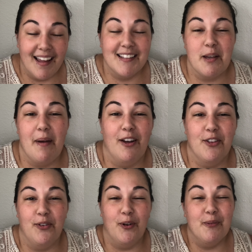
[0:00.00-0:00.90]
It's a
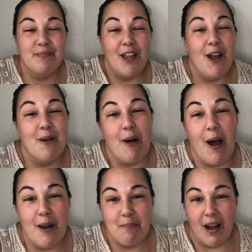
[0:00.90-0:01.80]
mouthful,
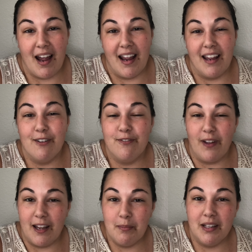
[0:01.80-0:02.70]
but my
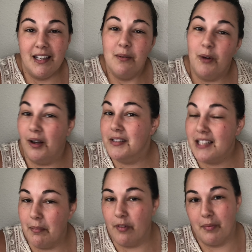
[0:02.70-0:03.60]
family, well,
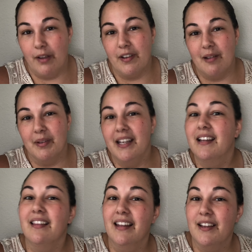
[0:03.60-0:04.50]
some of my
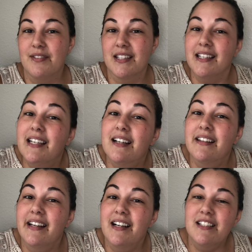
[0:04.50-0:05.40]
family lives
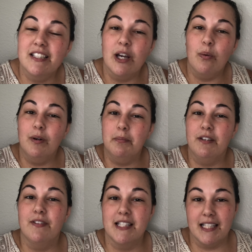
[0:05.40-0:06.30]
near there, so we'll
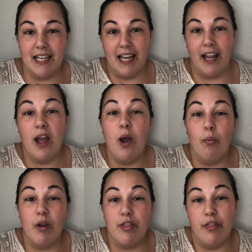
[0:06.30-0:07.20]
be visiting
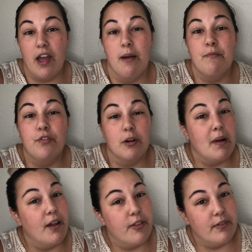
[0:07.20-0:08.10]
with them for
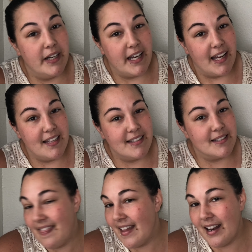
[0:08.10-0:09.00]
about three
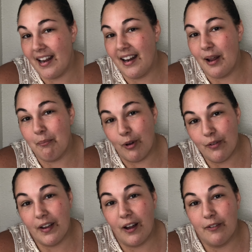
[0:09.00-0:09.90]
days. And then
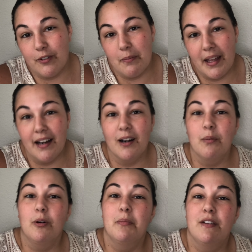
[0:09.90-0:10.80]
moving on from
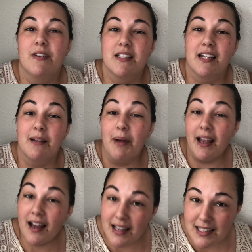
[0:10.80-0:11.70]
there, we'll be visiting my
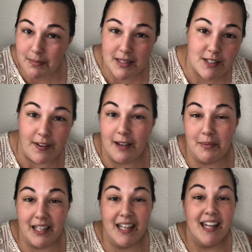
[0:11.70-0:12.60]
husband's
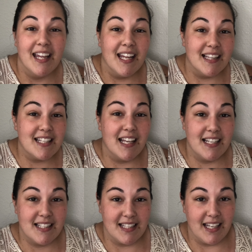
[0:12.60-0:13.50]
family in
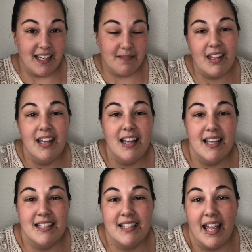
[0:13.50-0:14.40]
Tennessee,
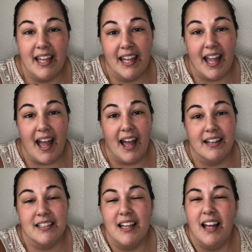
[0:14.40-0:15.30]
staying
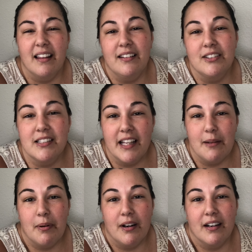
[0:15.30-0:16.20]
at Little
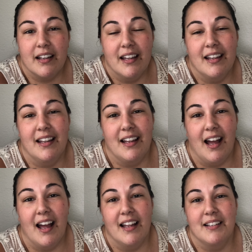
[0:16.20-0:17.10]
State Park,
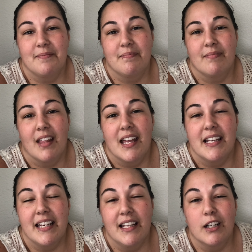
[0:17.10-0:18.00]
uh,
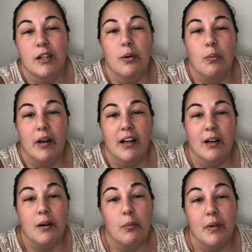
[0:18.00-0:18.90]
near
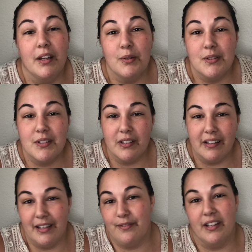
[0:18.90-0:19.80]
where we used to
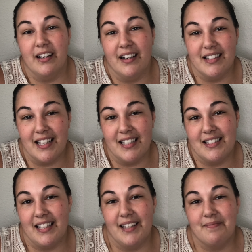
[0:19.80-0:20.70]
live there in
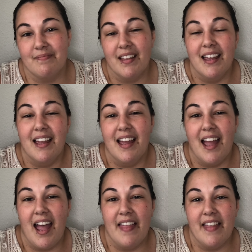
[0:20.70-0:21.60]
Tennessee.
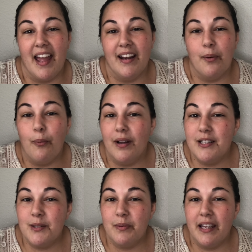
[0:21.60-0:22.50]
And then
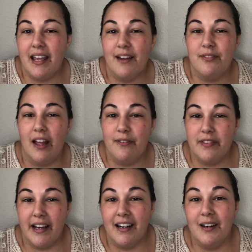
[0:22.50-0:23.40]
once we have
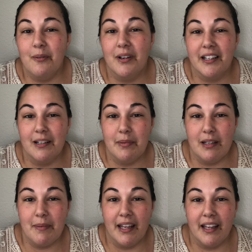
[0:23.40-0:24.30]
left there, we're gonna
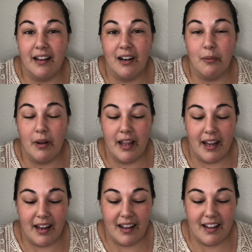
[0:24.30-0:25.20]
be making our
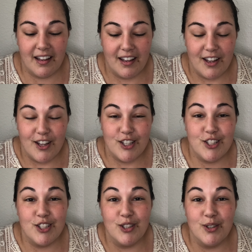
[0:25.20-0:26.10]
way
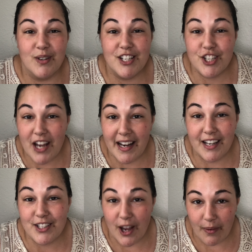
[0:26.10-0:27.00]
to
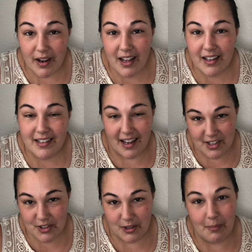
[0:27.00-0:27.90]
Shenandoah
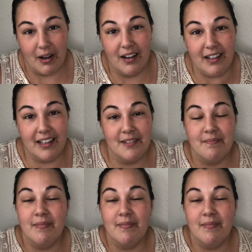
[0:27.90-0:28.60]
National Park.